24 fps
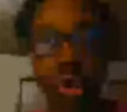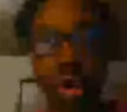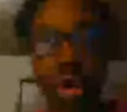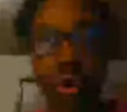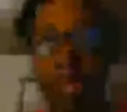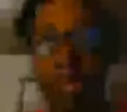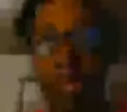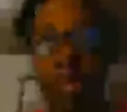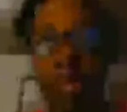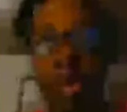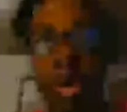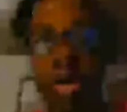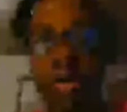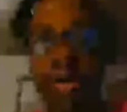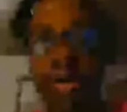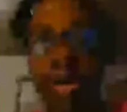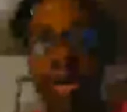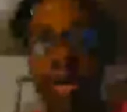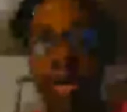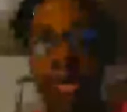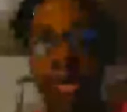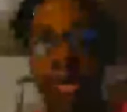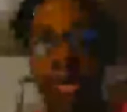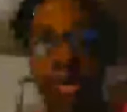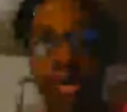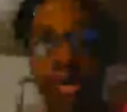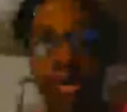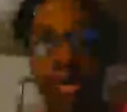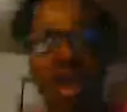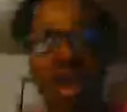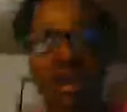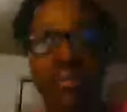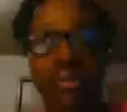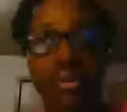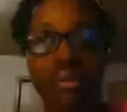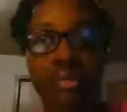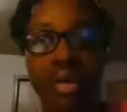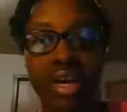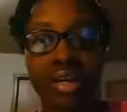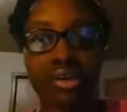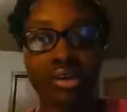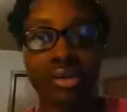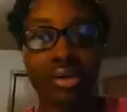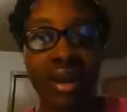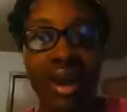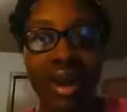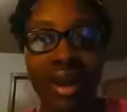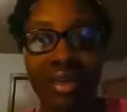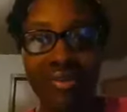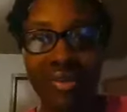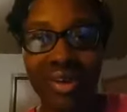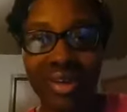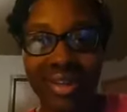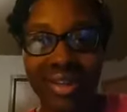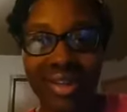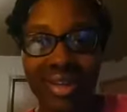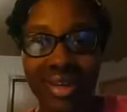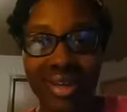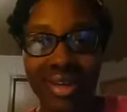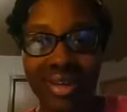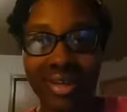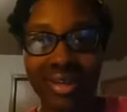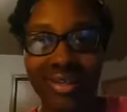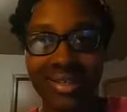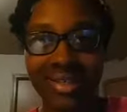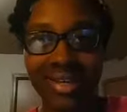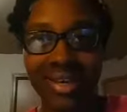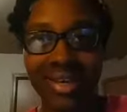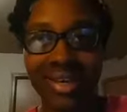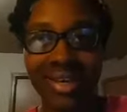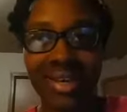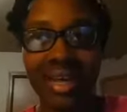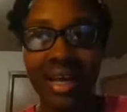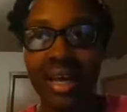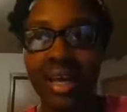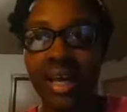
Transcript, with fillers: progress. You have to measure everything, he said.